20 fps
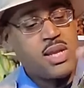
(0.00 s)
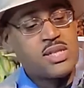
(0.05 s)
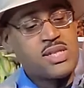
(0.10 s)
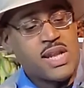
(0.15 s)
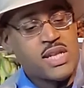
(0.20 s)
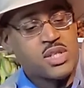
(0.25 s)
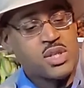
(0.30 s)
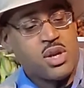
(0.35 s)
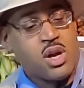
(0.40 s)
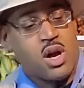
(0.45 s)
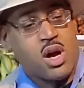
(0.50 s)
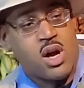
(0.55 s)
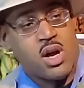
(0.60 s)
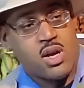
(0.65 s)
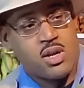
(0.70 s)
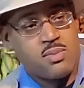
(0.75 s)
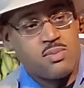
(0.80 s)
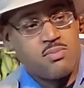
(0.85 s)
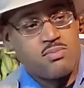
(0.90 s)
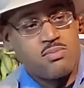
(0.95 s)
It's actually
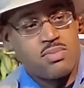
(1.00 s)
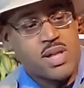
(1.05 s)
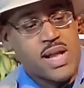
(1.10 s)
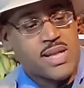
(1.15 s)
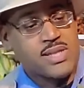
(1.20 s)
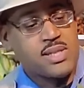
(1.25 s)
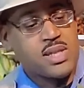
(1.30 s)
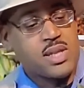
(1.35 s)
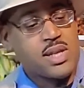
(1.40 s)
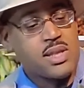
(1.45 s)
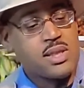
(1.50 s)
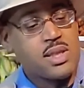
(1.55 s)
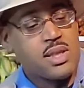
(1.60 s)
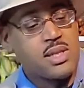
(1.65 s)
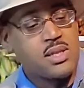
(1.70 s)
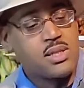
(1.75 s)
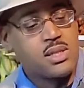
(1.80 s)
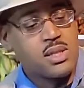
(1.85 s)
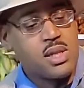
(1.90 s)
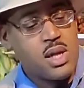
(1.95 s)
hard plastic like
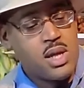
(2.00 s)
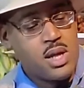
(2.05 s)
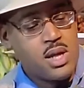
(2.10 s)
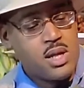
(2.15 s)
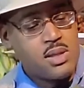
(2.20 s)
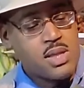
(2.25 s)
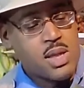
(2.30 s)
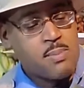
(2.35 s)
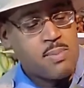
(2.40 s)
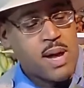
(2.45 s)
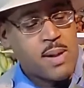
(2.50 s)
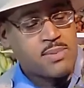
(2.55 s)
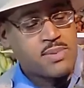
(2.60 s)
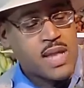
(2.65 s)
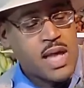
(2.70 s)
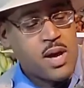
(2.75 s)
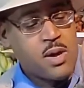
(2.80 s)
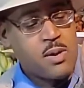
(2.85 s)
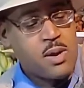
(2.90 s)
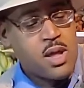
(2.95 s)
this that pops
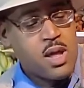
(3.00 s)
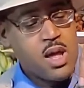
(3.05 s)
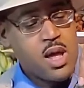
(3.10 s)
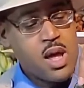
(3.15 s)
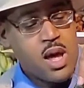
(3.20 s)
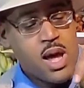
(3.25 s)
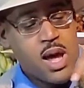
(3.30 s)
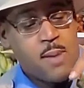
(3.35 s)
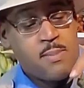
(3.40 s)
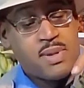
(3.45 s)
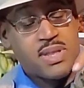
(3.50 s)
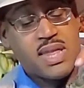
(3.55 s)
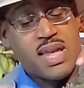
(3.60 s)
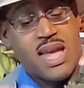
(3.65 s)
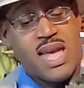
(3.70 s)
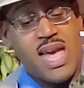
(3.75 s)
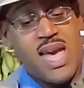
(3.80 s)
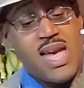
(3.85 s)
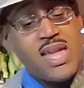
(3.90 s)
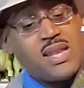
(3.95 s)
out. Uh, but the
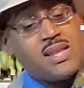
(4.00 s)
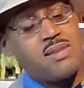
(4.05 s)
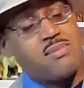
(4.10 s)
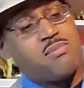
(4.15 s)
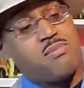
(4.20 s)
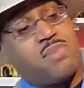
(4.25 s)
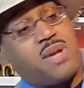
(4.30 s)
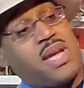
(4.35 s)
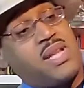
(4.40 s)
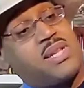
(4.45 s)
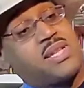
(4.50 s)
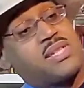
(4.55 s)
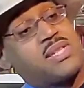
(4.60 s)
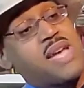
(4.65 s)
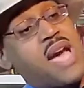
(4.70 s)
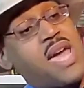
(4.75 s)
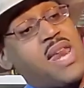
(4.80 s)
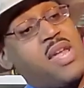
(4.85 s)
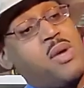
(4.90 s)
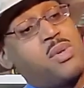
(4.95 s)
head being this
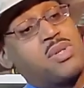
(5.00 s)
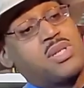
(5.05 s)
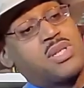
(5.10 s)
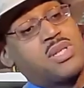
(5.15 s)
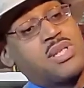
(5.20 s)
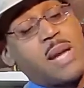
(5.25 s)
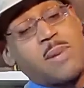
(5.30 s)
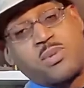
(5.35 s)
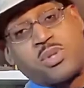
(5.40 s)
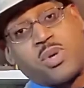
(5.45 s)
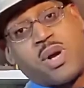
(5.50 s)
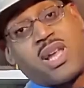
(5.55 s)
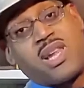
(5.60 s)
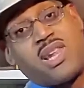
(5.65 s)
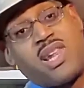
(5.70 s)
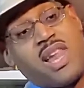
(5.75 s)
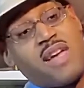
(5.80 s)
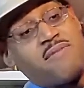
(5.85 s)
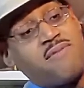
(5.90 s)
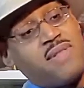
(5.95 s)
tiny was exceptional. I
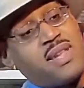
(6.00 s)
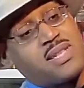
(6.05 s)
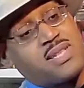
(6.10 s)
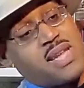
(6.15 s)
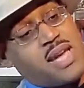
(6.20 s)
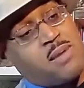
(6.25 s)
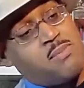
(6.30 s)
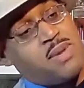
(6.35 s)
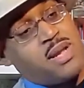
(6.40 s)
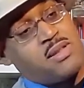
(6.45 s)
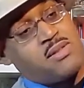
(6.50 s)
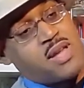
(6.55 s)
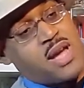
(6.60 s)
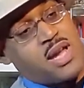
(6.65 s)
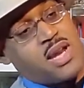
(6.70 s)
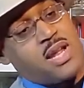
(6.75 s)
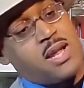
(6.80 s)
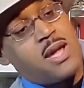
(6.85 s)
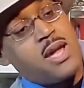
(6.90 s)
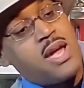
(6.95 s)
love this head being
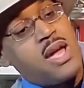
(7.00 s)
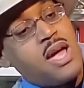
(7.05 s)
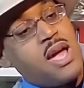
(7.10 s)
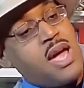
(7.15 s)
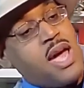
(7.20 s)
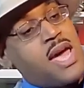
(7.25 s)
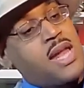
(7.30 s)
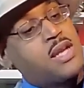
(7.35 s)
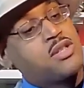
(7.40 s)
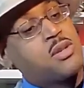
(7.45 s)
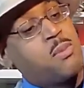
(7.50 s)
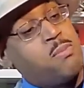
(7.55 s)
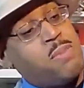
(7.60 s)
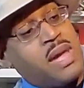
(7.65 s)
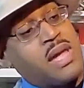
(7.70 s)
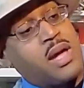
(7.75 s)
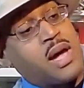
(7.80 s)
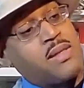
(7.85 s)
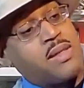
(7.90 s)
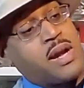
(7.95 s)
tiny. And there's a
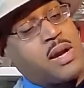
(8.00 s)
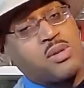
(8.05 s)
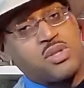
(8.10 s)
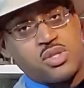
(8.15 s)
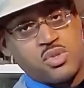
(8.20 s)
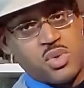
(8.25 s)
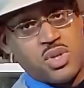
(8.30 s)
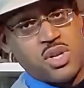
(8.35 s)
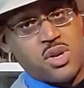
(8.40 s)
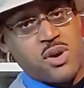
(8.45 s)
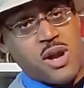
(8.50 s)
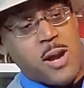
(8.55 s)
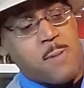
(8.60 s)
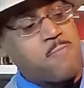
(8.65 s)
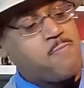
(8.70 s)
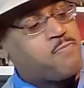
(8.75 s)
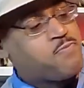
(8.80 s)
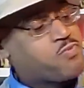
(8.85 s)
beak on there, which is really great.